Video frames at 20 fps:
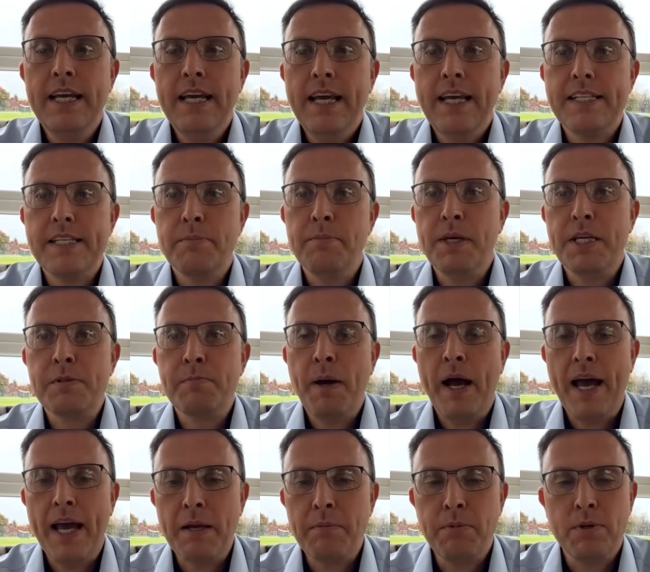it's a mixed
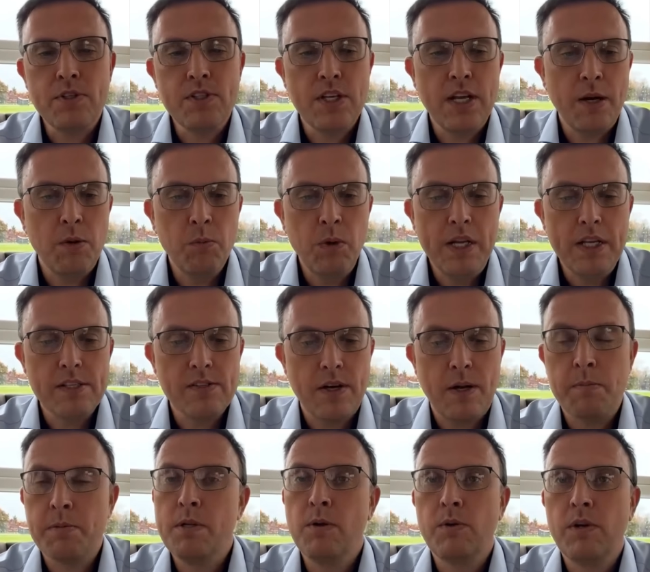bag, but yeah, Willie's are
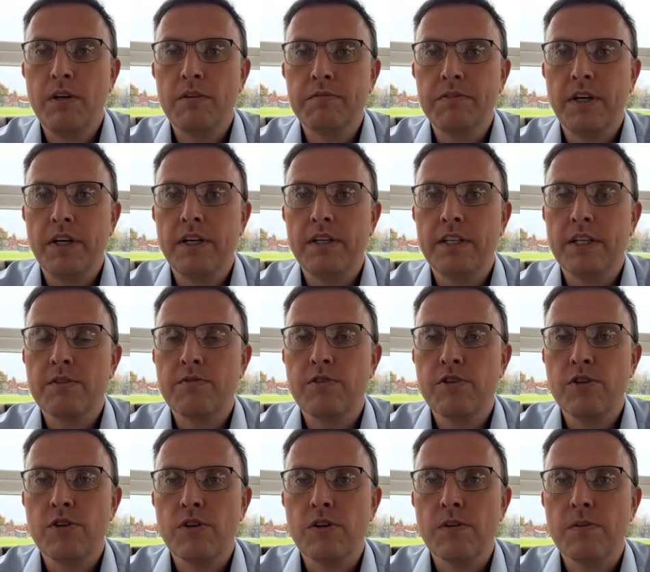absolutely on fire, that's for
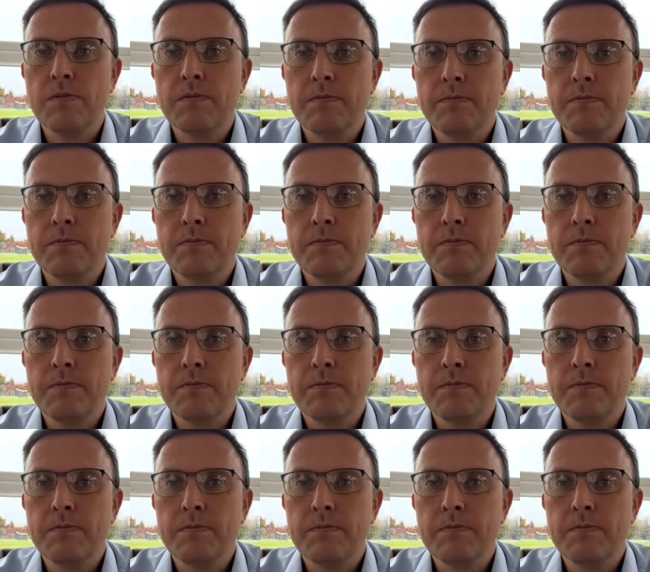sure.